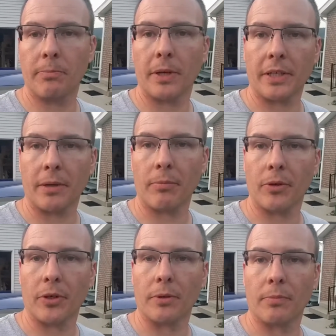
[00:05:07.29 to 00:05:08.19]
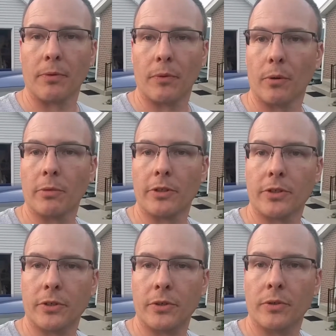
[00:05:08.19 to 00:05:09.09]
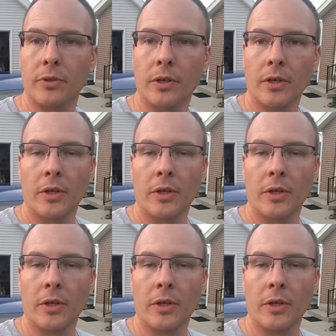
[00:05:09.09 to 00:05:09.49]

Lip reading: picked up their performance tune,